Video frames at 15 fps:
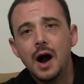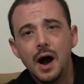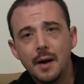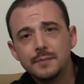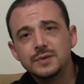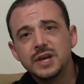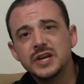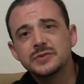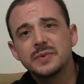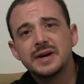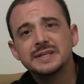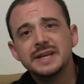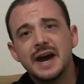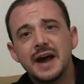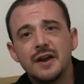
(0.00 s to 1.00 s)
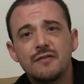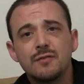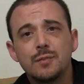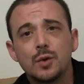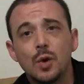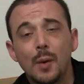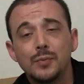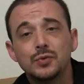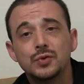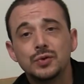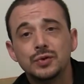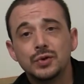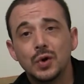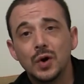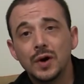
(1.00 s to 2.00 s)
I'm James Montana from Equipped to
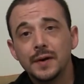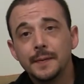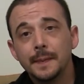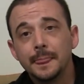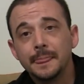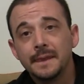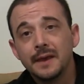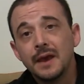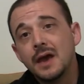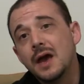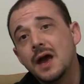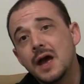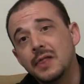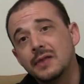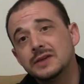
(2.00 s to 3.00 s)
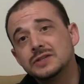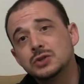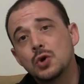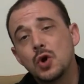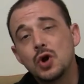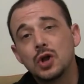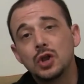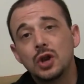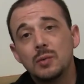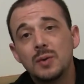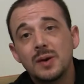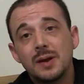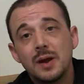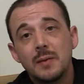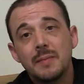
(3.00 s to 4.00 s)
Endure, and let's talk a little
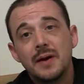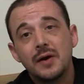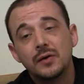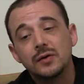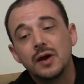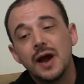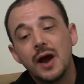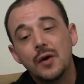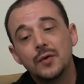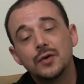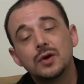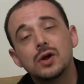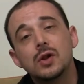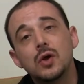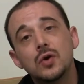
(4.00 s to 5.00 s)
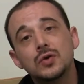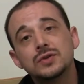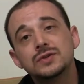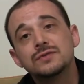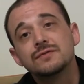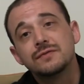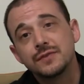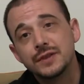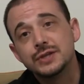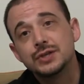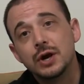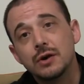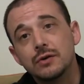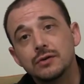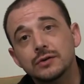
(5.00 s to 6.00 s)
bit about outer clothes for the
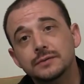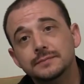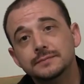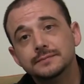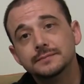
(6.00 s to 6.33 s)
jungle.